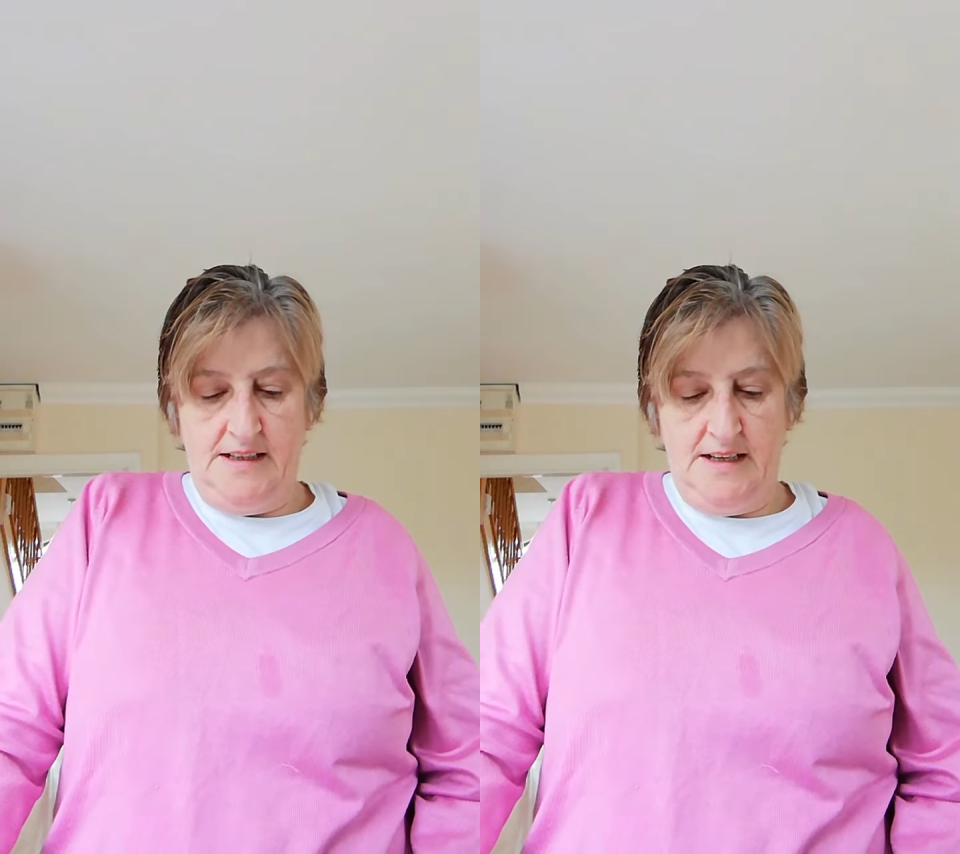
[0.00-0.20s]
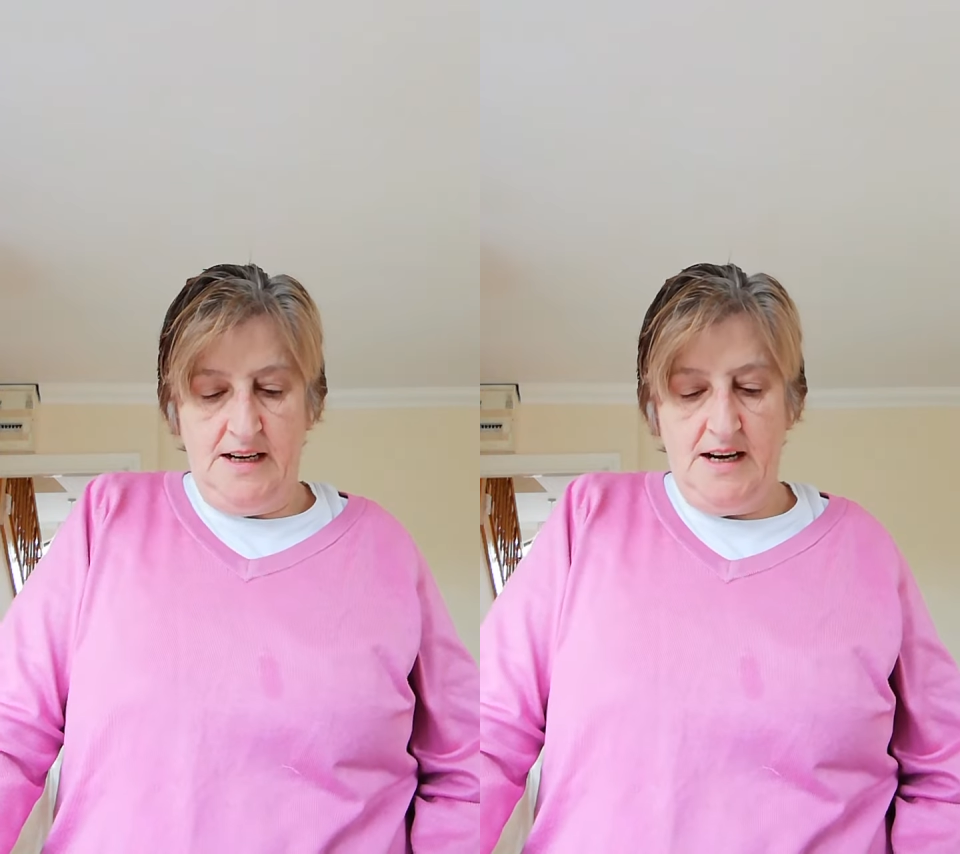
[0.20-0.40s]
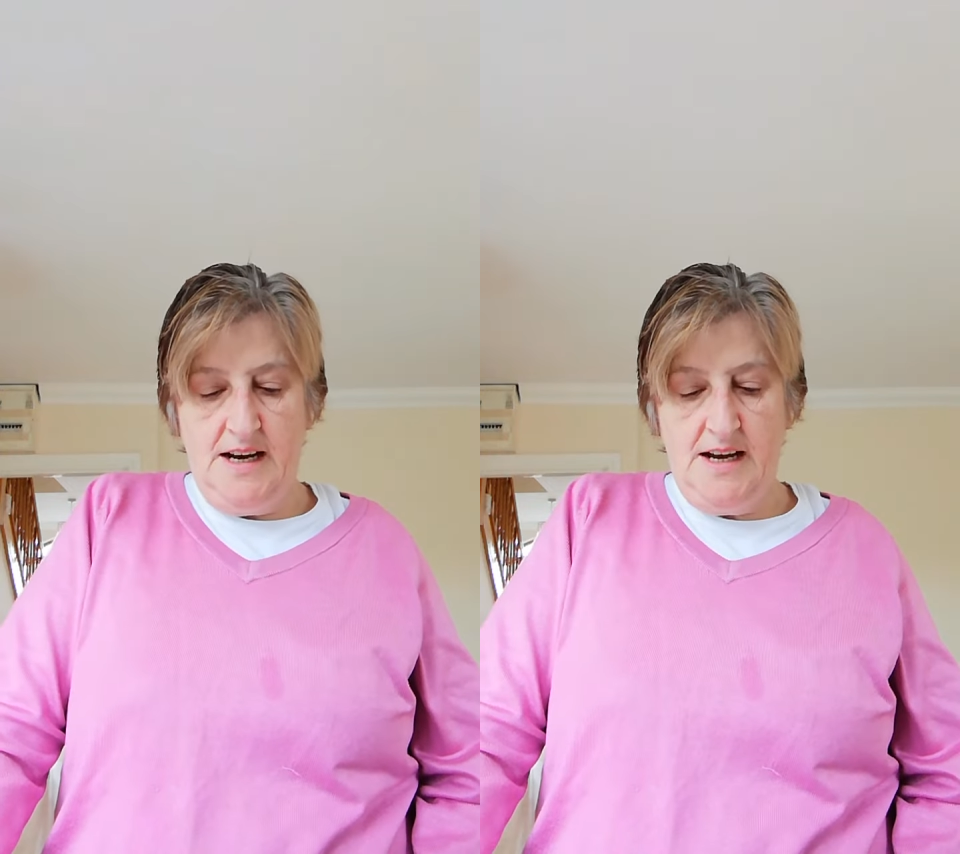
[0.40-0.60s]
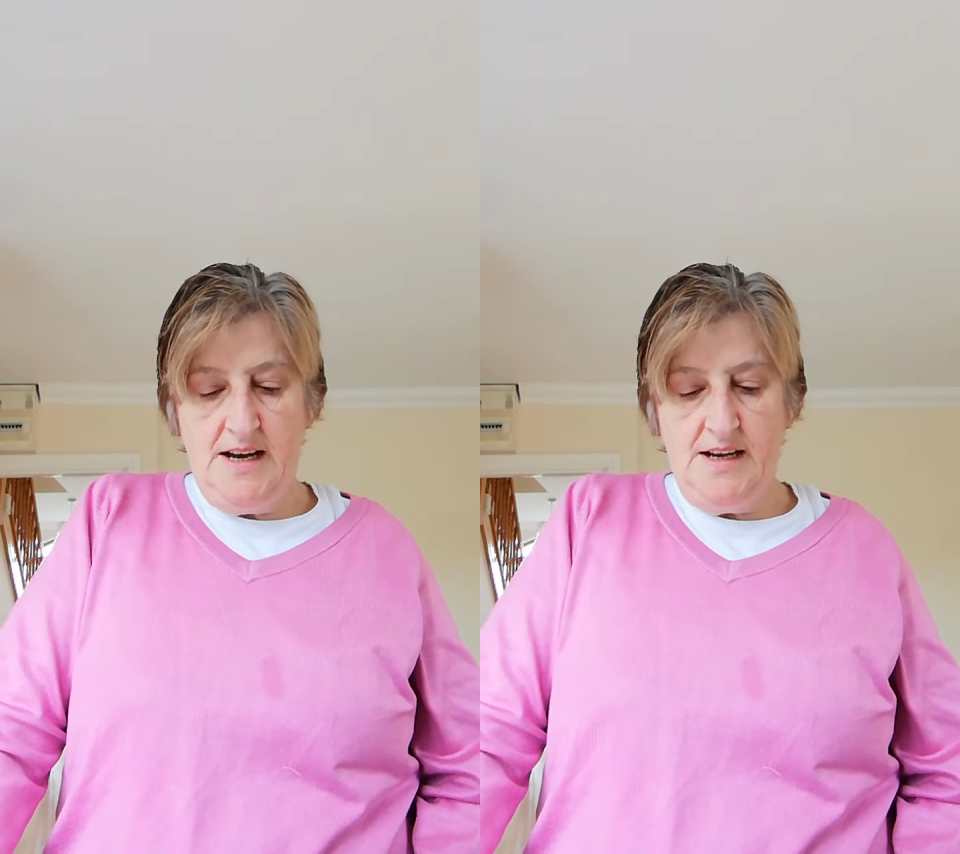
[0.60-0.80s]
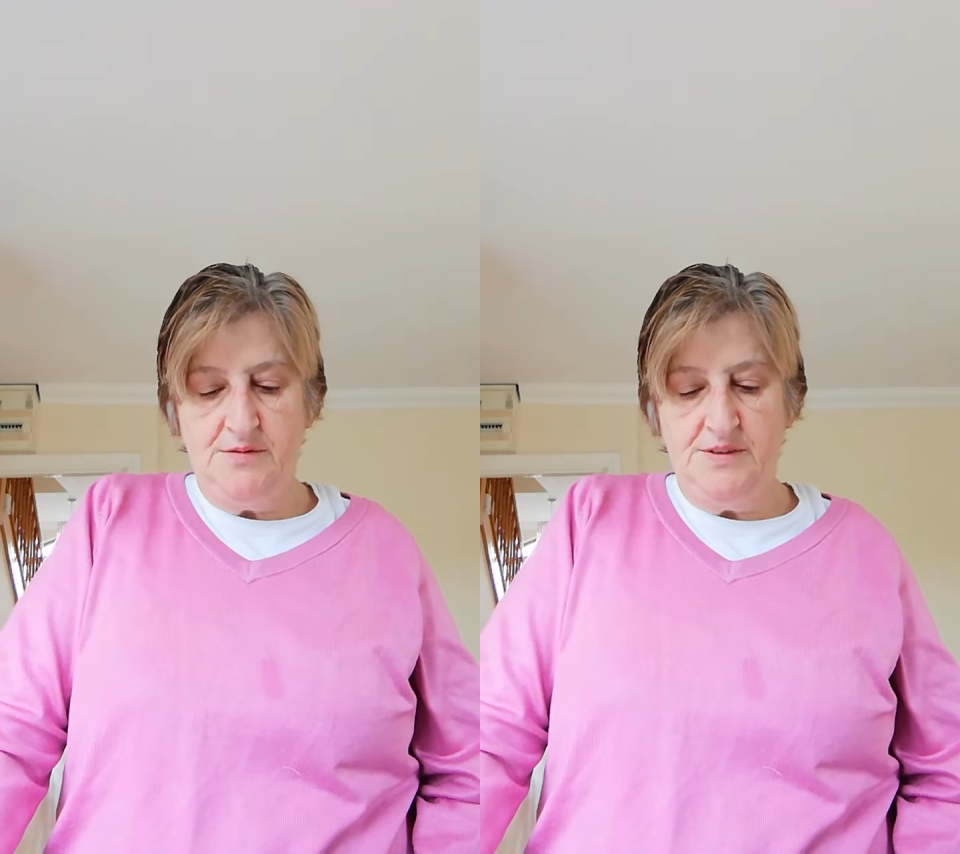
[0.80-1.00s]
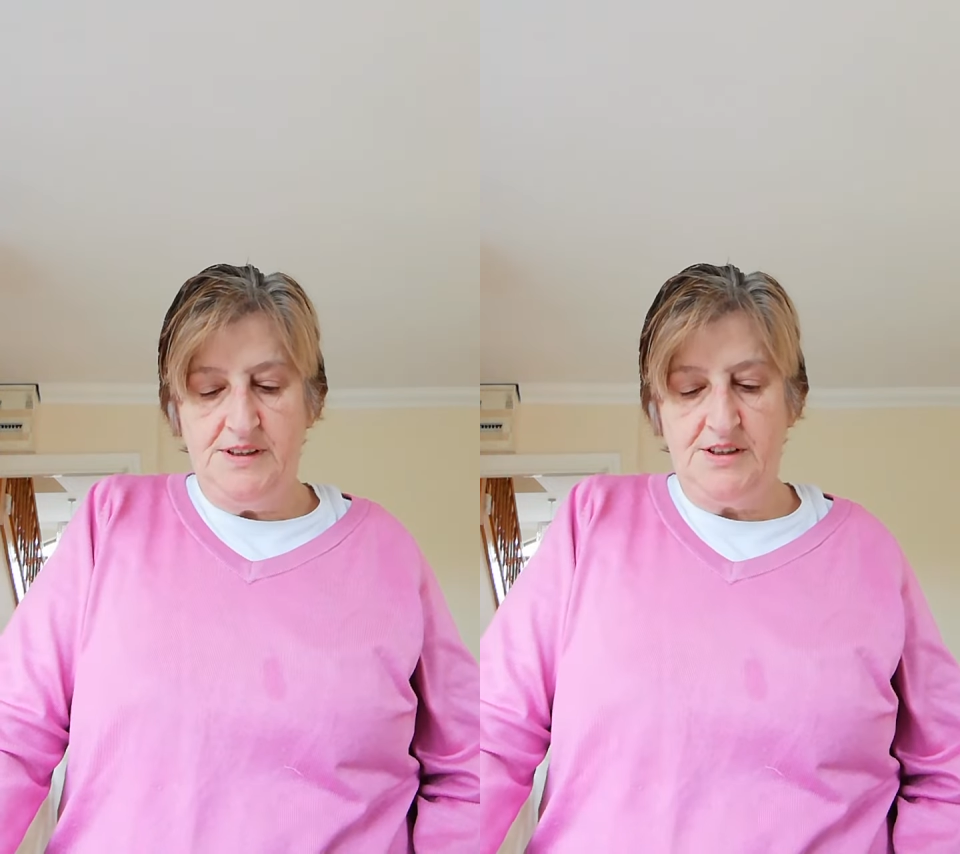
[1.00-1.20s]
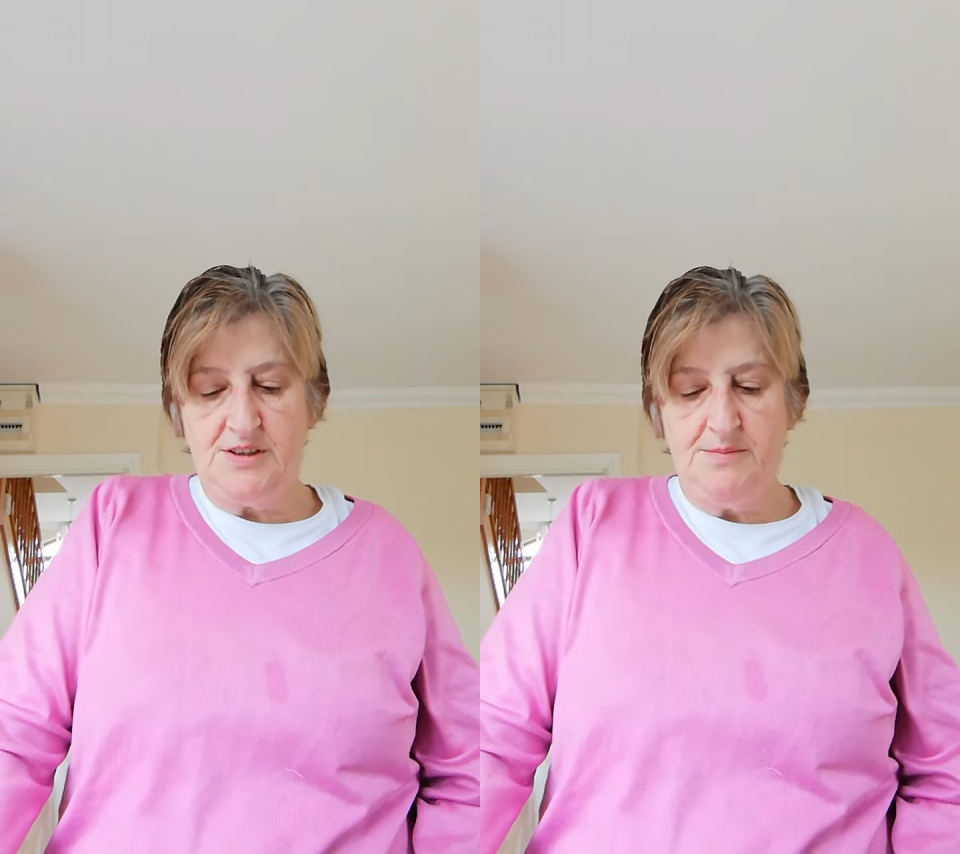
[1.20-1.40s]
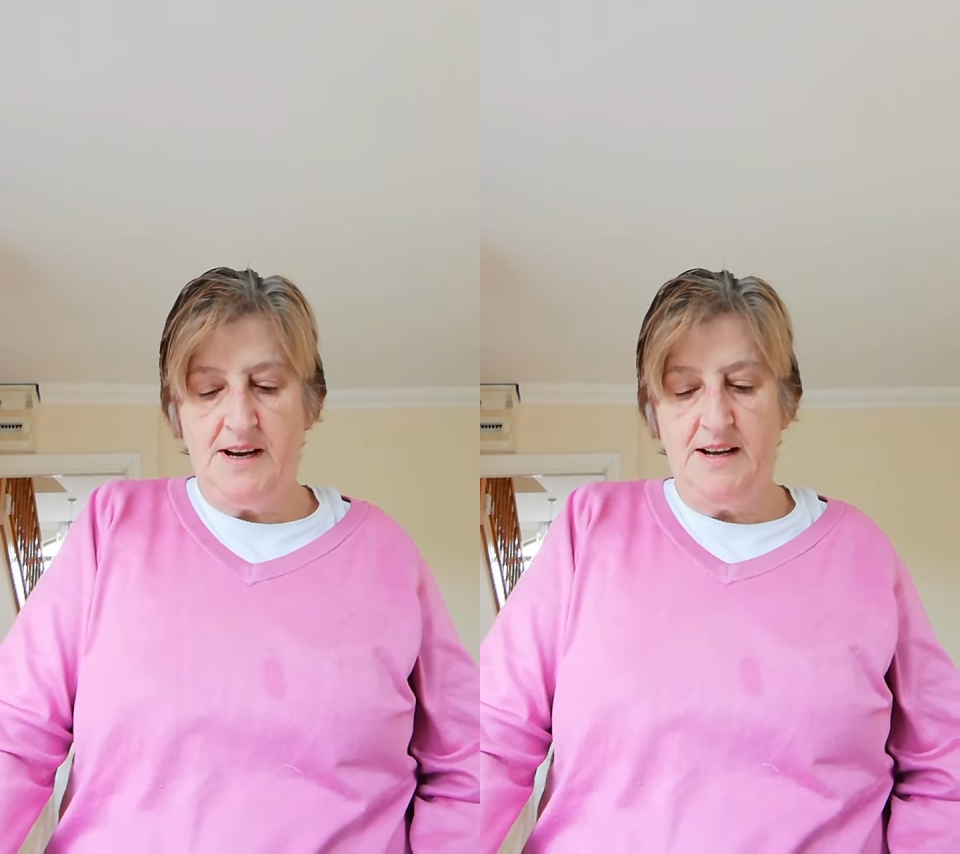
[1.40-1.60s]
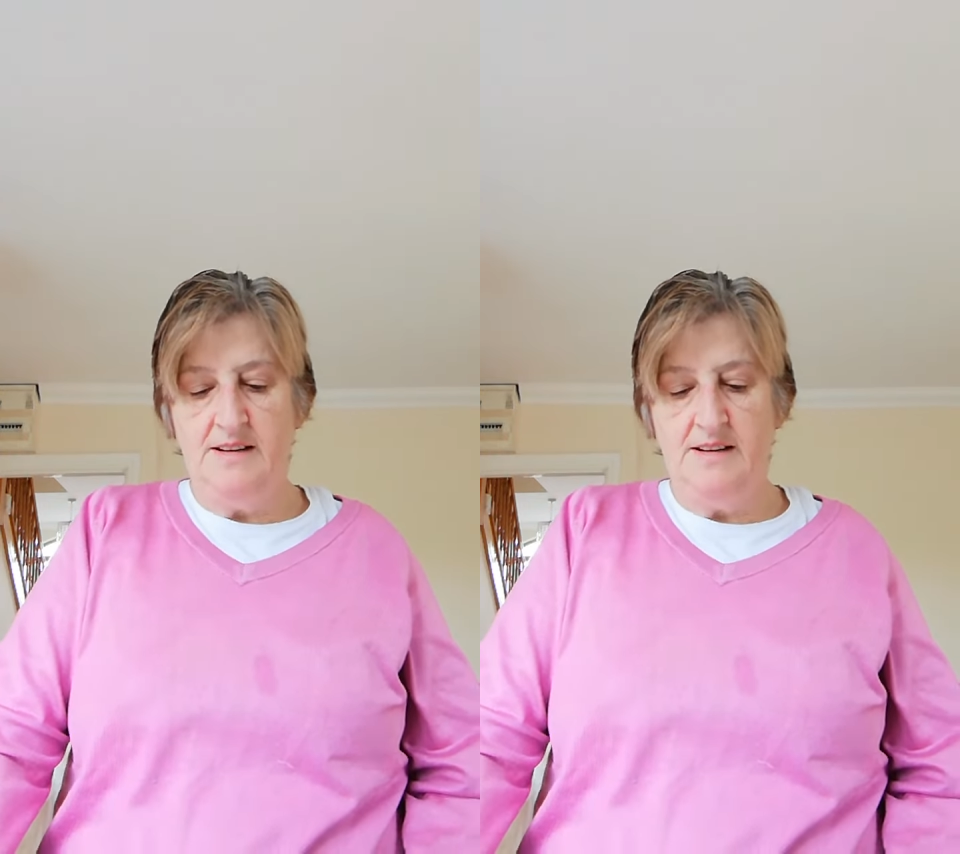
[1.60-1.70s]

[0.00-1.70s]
I wish my